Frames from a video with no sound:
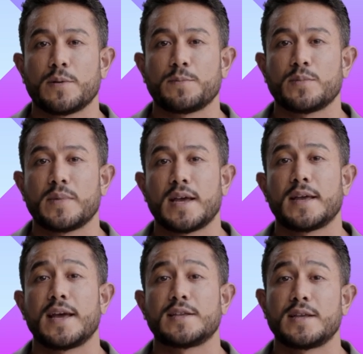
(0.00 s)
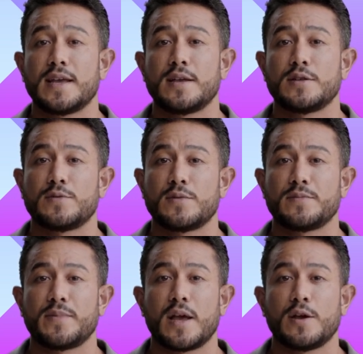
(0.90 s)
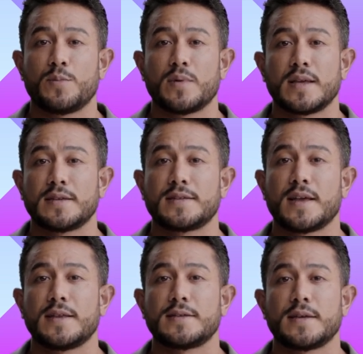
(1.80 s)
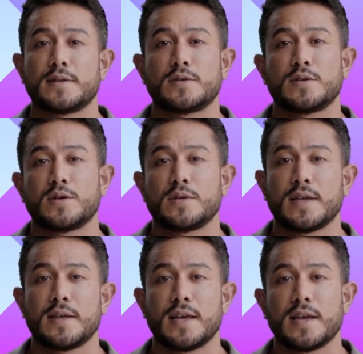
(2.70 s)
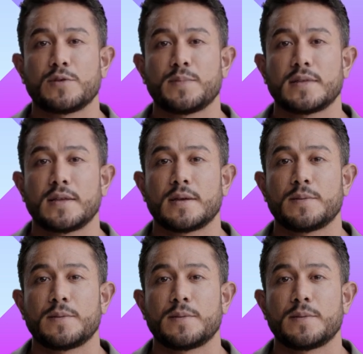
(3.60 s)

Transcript: provided educators with valuable insights into student engagement,